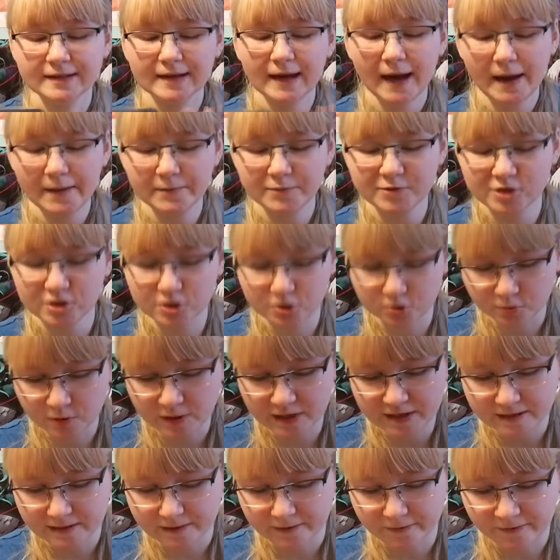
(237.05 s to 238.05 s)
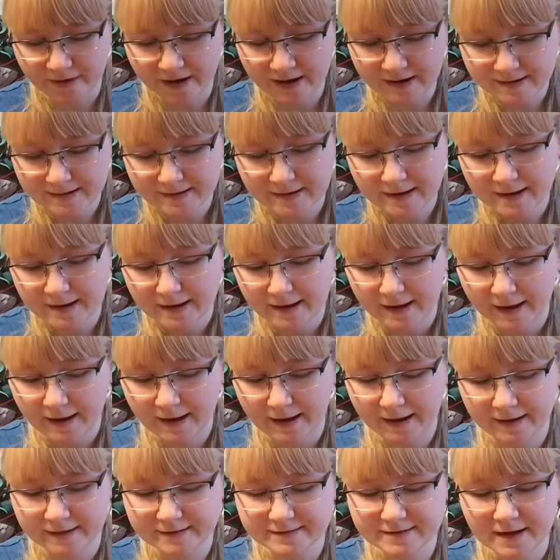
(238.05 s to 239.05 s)
I'm just reading, right?
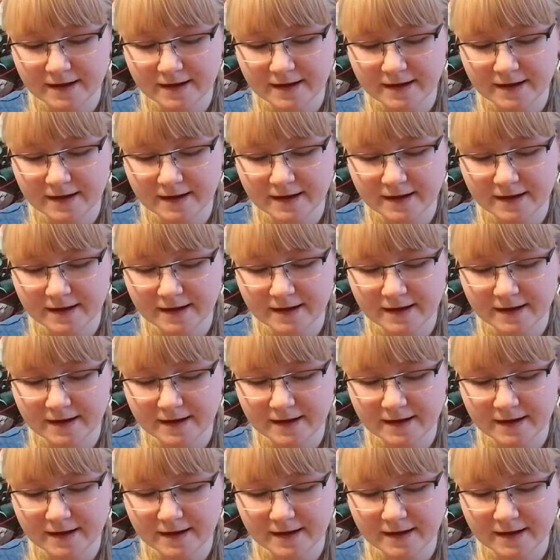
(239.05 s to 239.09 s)
And